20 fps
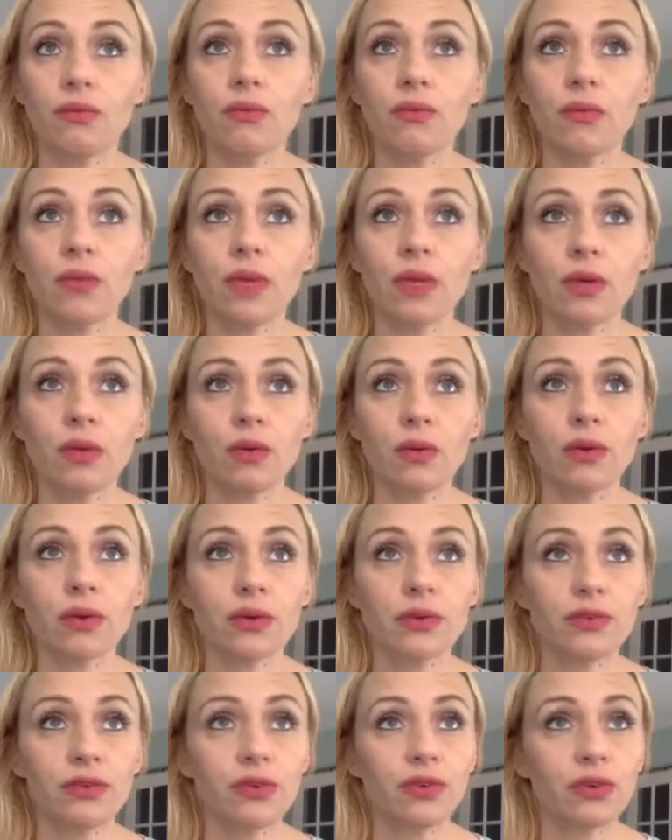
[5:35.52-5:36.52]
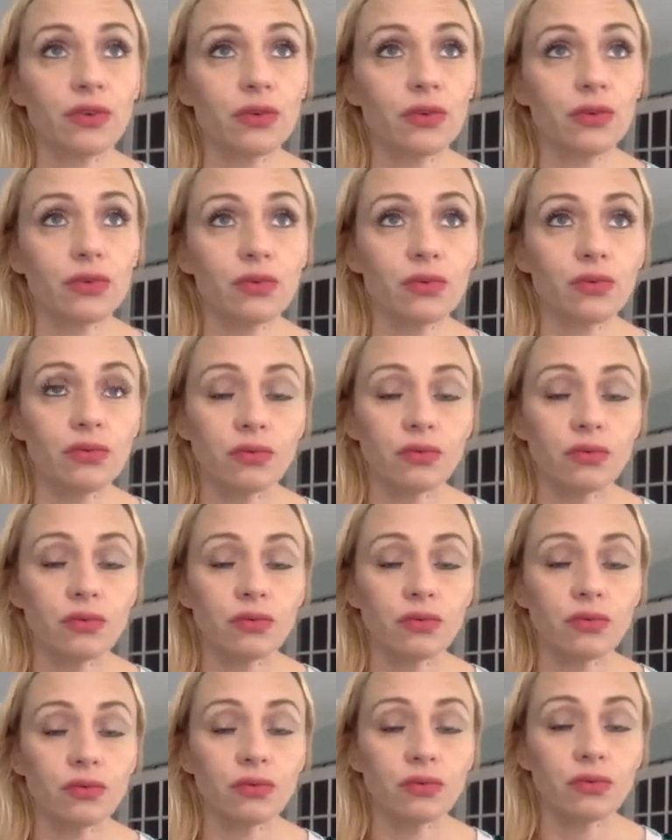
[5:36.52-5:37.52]
in order to
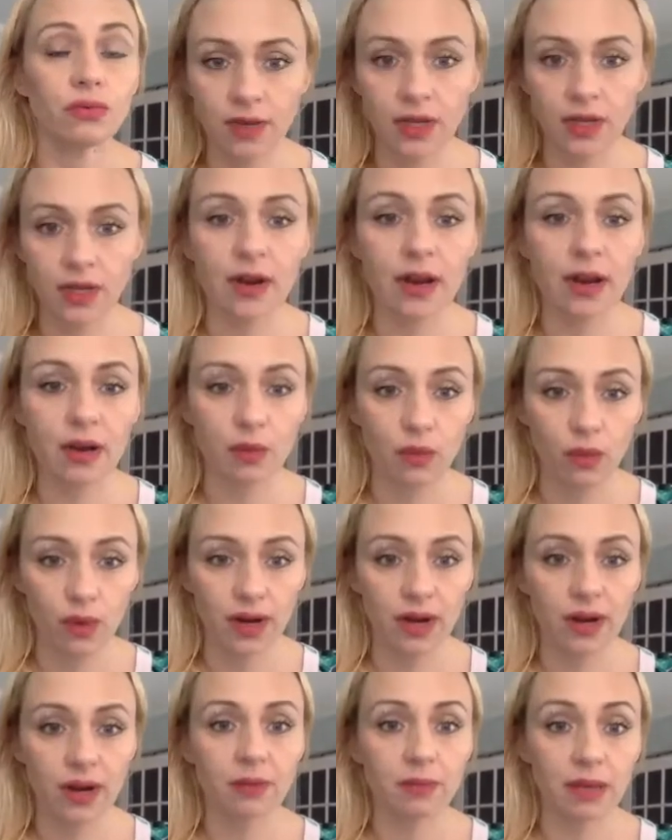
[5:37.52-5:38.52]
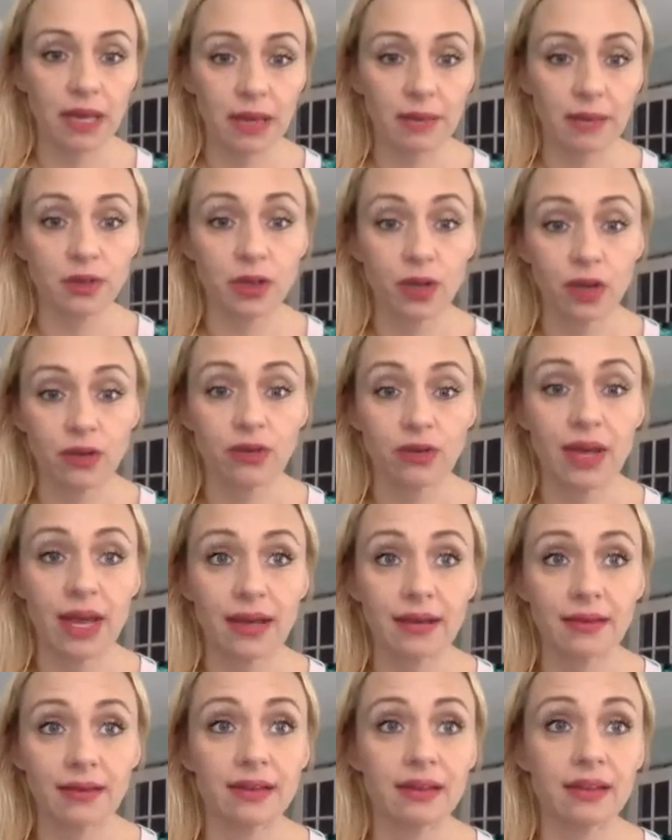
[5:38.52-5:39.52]
figure out where I'd be able to go
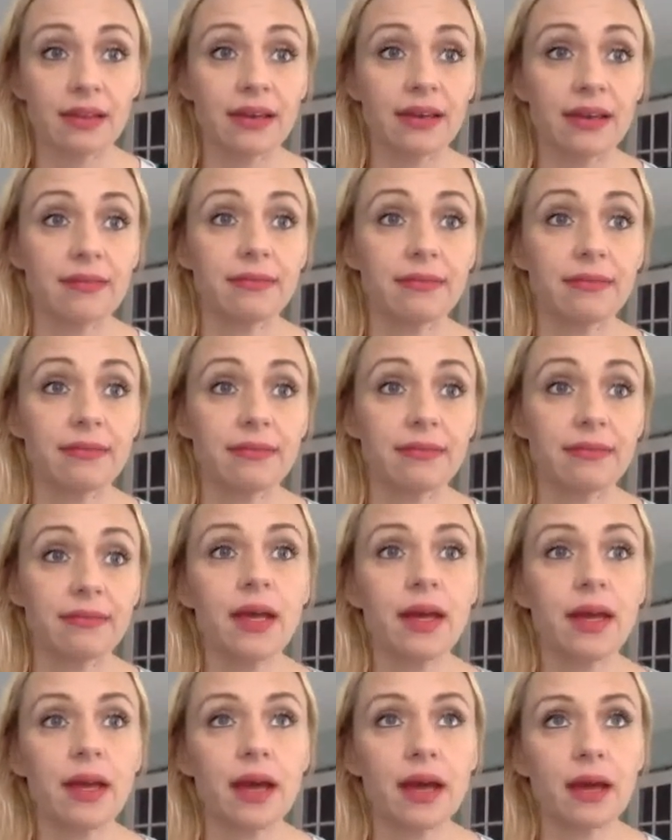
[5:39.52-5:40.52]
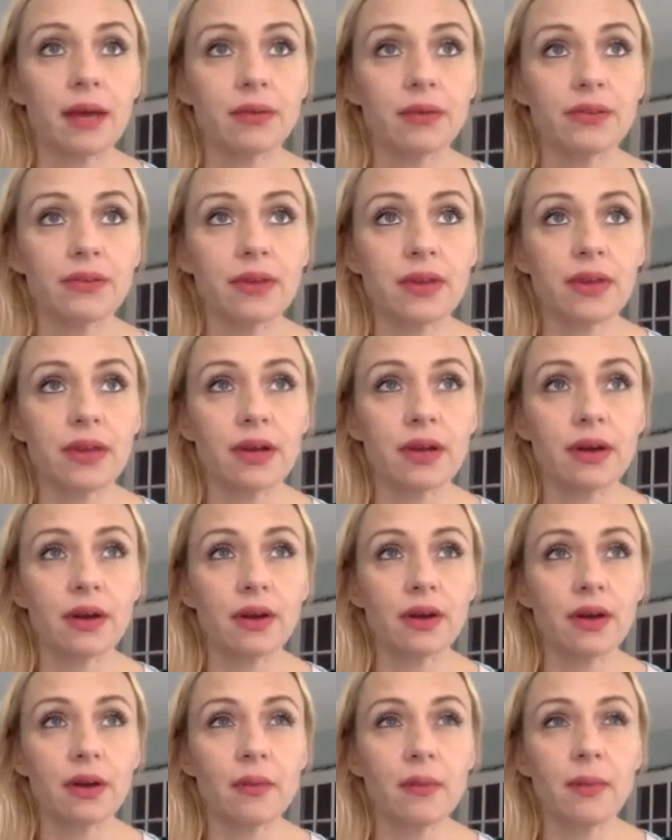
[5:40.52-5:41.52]
next and live, I was
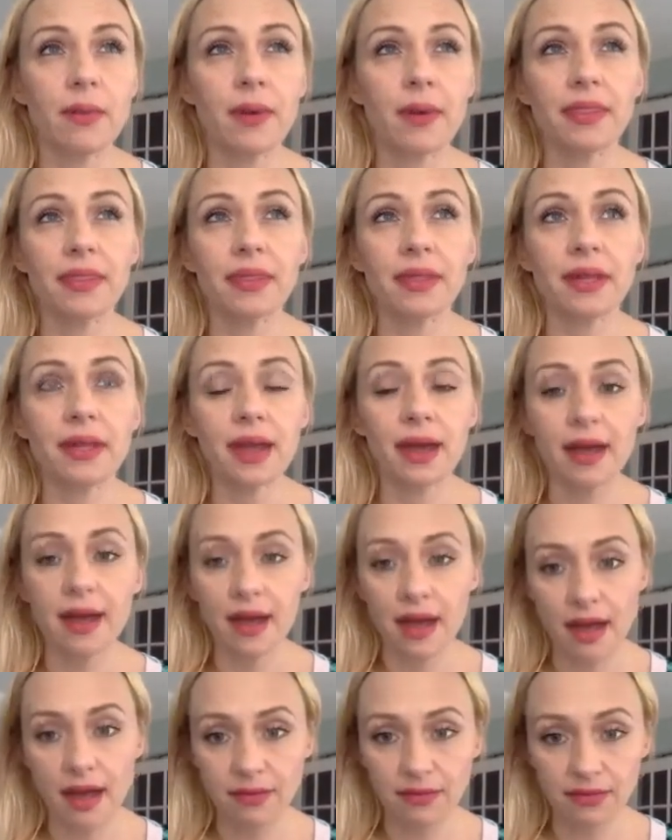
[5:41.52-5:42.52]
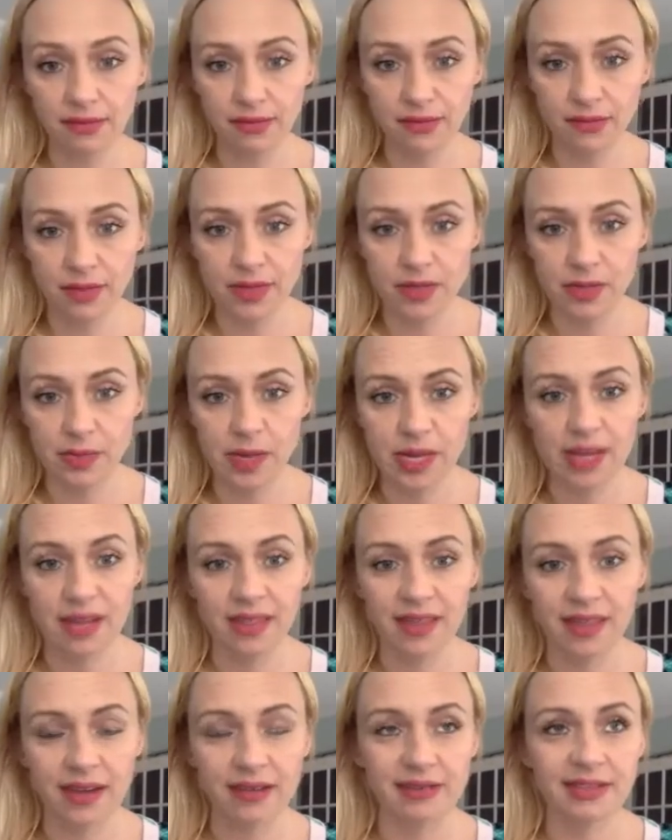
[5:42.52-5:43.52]
there a month and a half. We spent
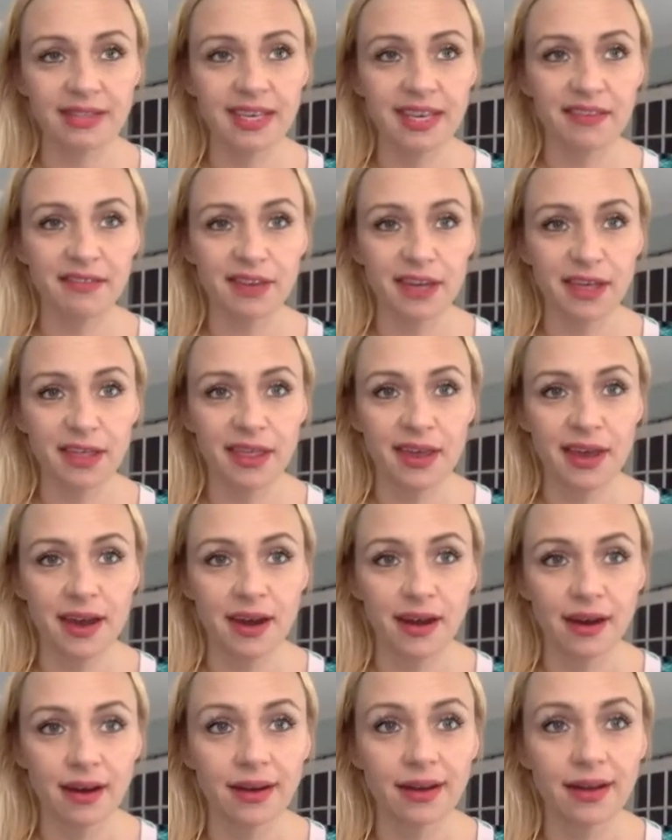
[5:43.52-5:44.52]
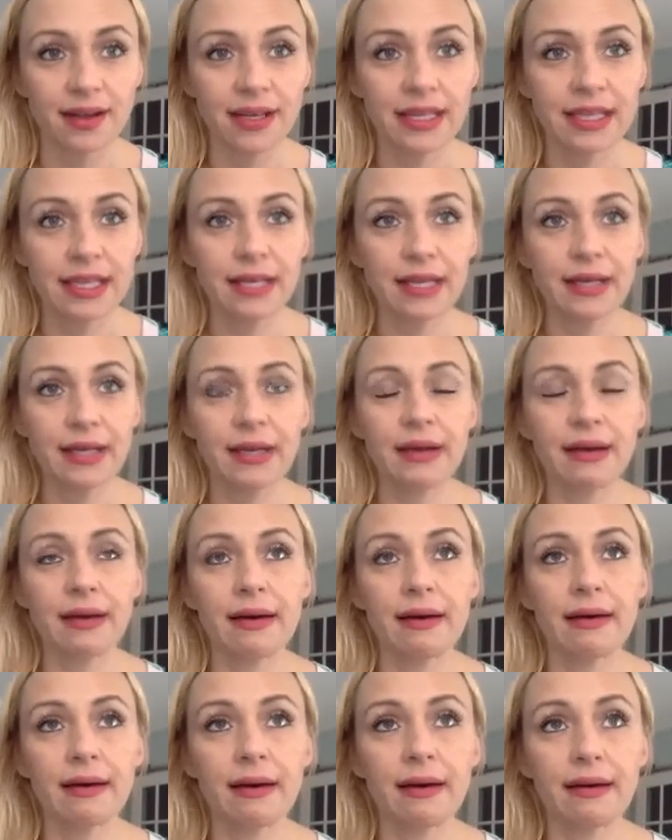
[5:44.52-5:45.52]
Thanksgiving there.
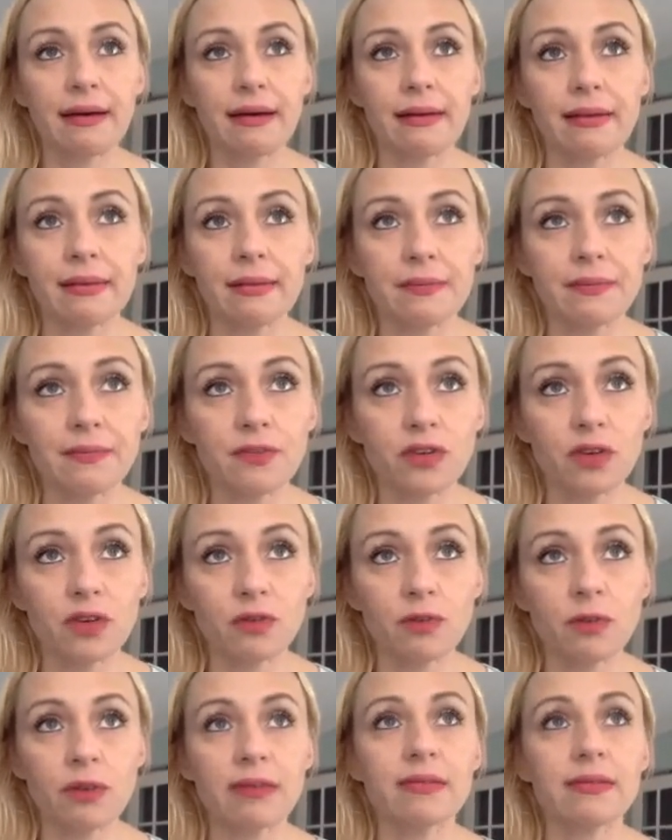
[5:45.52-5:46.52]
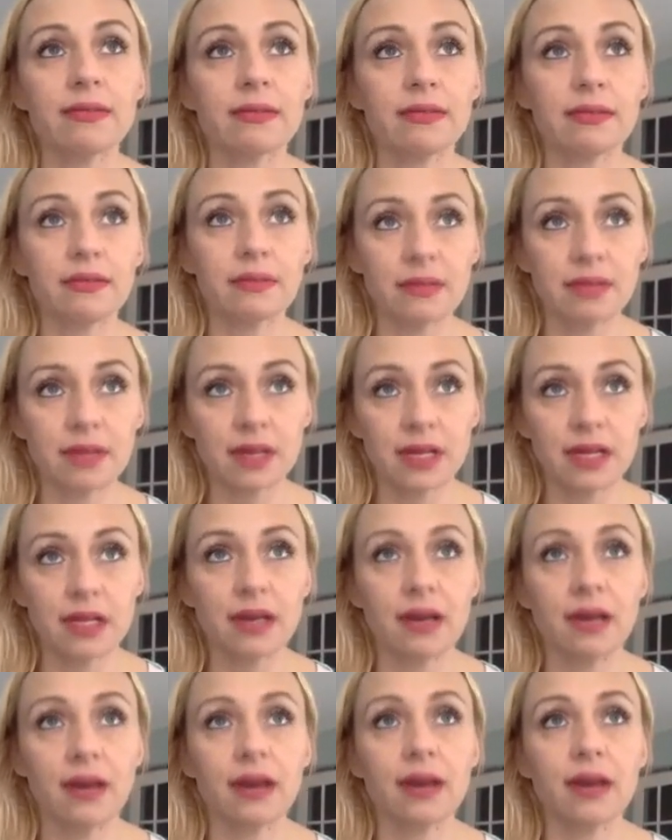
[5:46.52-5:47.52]
So it was my son and
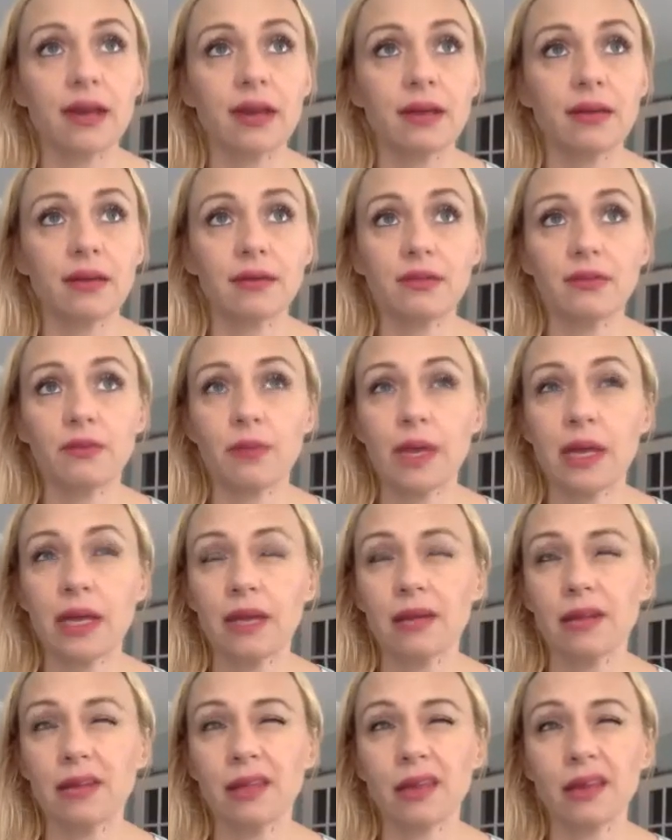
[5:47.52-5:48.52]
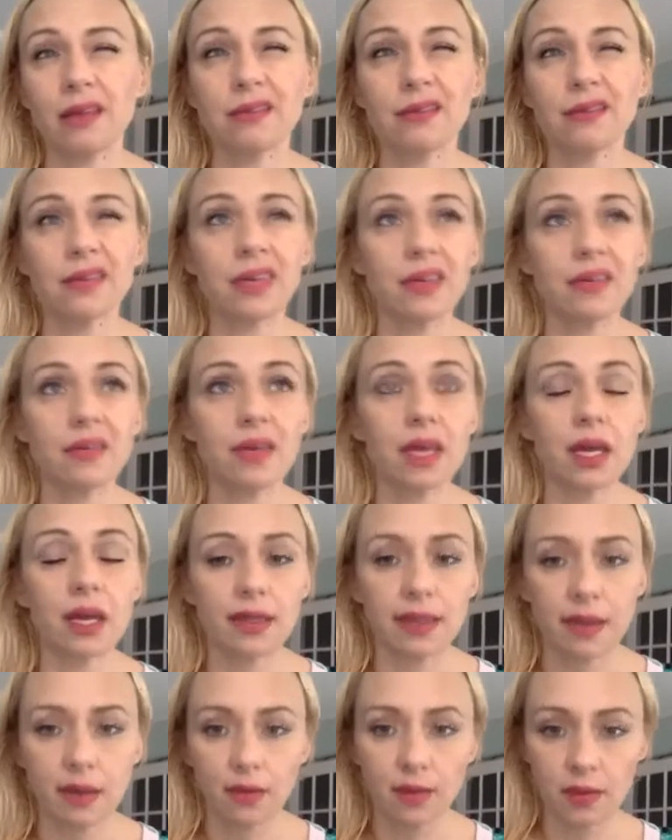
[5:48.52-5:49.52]
I. We spent Thanksgiving.
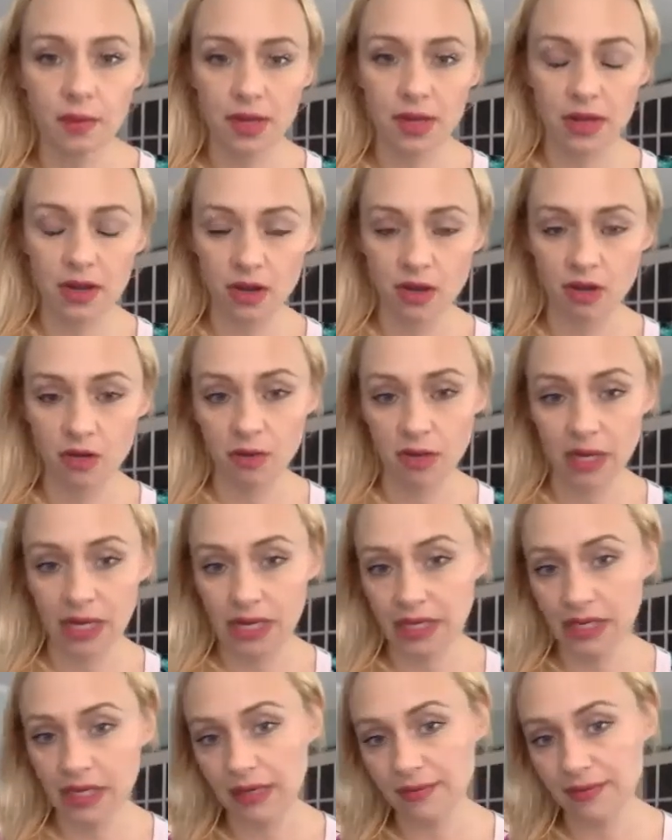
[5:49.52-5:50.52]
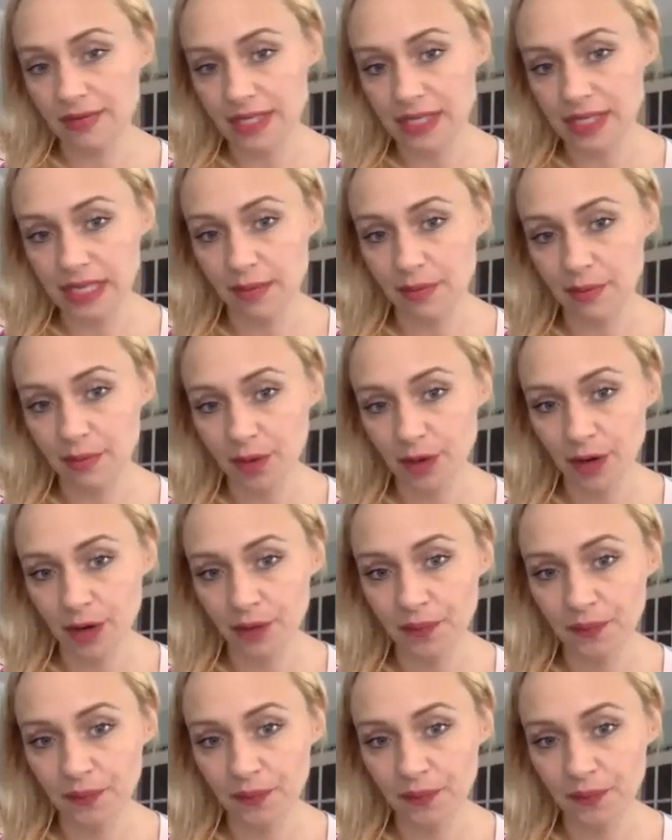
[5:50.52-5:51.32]
I think we went home beginning of December.